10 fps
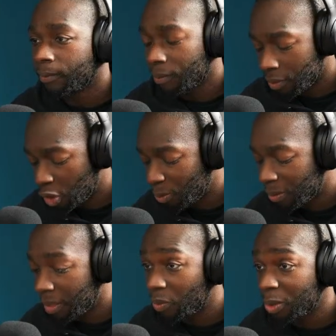Zoom in a
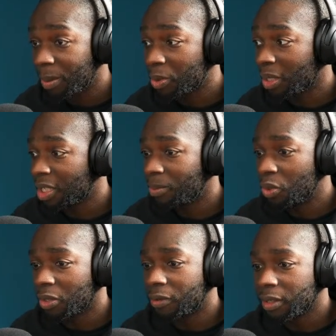bit. We should be able to hear some
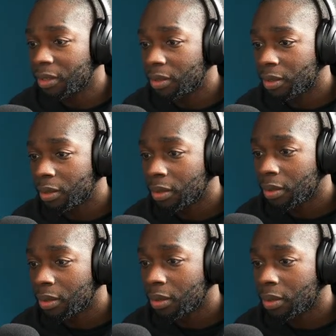music, right?
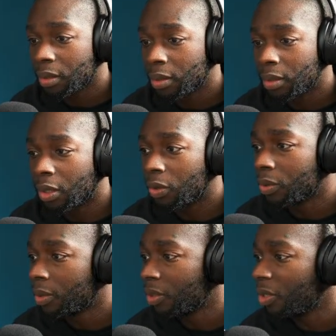No,
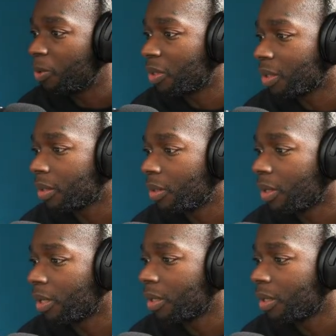still no music. Okay.